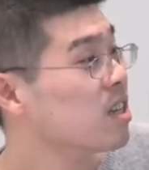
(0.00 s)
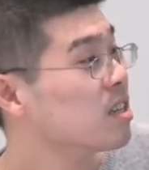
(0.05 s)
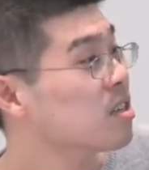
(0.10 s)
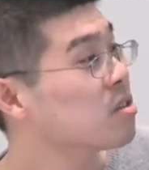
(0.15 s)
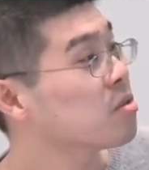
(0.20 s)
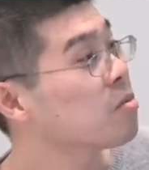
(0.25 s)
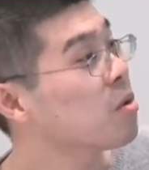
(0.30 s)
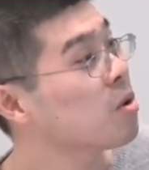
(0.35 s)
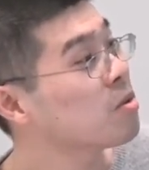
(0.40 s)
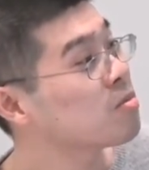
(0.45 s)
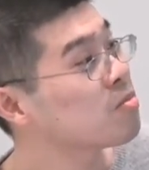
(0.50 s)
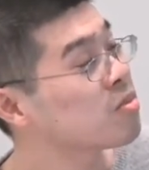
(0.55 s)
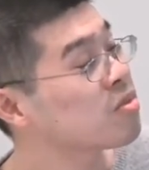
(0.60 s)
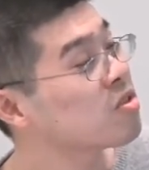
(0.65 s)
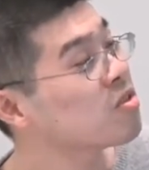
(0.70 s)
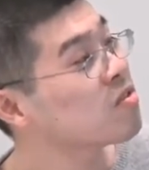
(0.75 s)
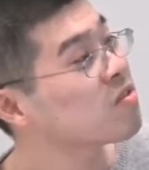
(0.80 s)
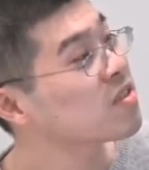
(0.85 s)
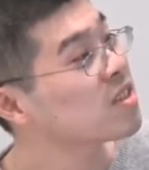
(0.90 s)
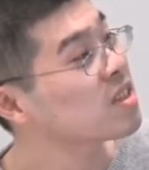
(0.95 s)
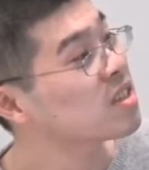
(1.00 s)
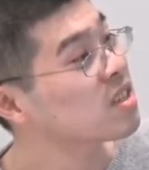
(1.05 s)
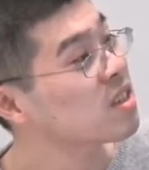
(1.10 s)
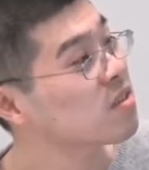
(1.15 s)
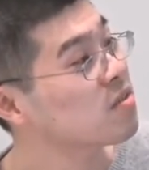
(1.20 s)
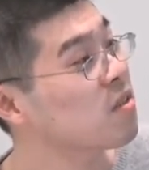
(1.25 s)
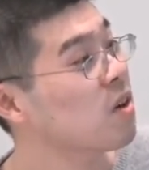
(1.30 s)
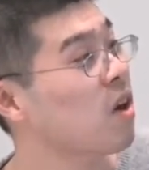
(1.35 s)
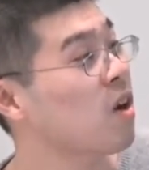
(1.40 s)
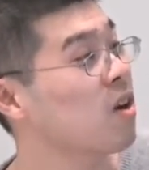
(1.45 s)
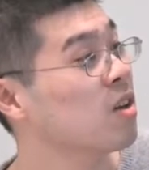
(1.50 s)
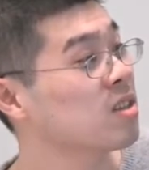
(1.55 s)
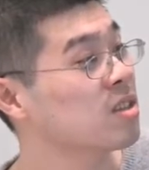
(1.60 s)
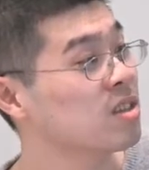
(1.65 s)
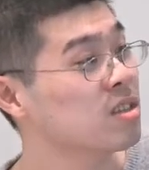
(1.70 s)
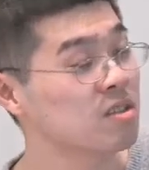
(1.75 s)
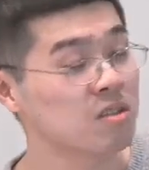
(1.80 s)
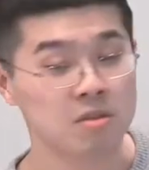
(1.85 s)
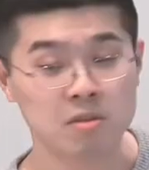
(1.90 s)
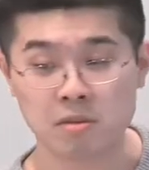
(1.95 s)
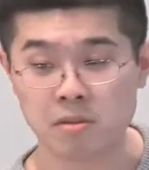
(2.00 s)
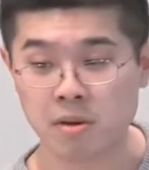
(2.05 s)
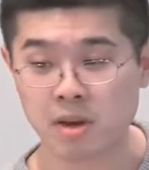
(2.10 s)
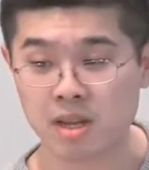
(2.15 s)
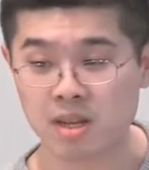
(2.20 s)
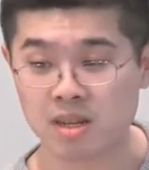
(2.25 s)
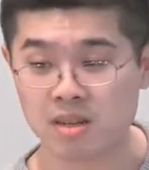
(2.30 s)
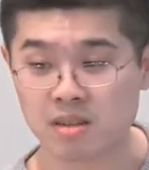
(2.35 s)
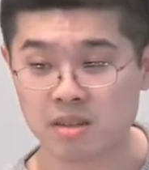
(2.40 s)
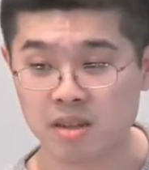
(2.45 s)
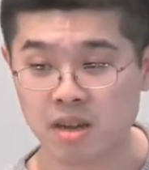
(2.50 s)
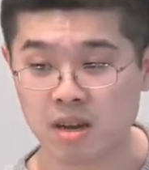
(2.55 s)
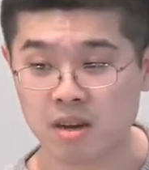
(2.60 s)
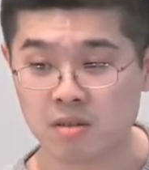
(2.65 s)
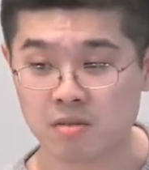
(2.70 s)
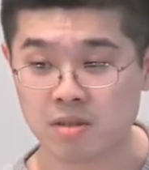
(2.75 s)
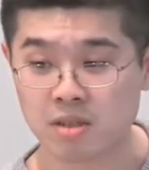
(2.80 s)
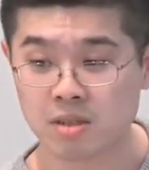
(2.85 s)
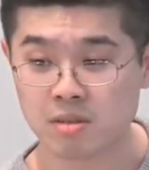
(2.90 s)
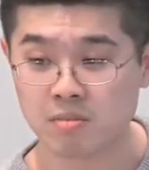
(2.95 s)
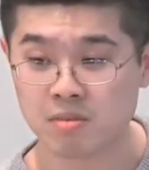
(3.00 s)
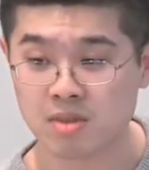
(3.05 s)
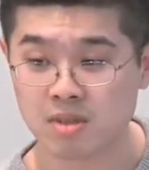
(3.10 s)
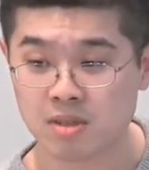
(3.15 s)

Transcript: you won't prove this thing for all the no regret. algorithms.